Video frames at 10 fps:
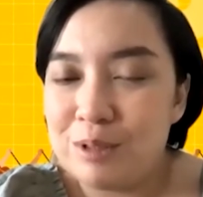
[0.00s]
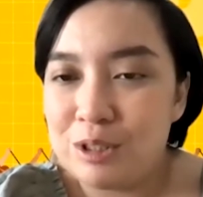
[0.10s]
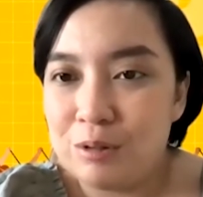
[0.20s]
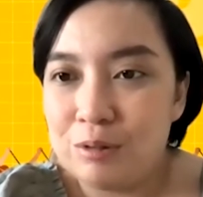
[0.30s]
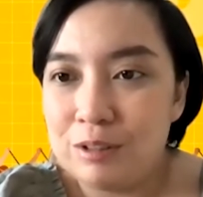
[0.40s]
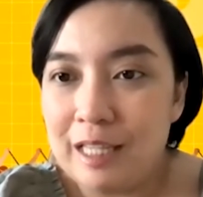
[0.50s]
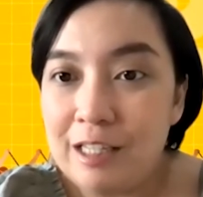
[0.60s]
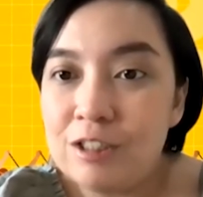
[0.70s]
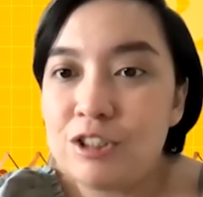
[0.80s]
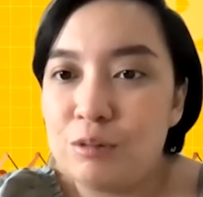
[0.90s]
So
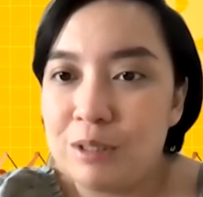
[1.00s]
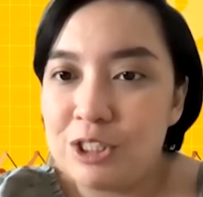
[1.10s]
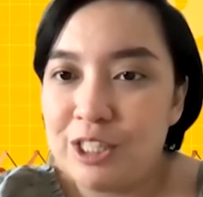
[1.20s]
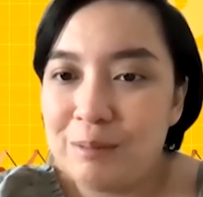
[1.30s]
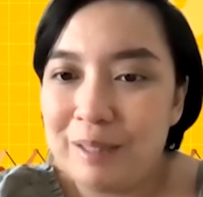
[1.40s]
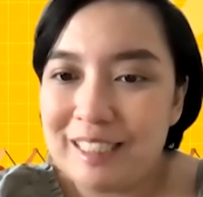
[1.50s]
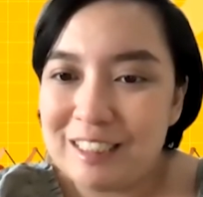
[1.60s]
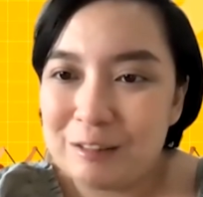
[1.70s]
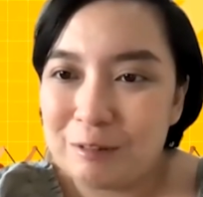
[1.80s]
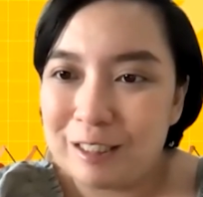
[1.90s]
thank you so much, Great Place
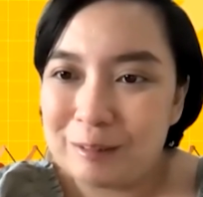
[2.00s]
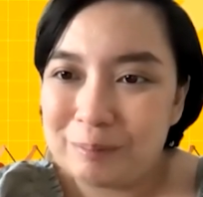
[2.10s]
to Work.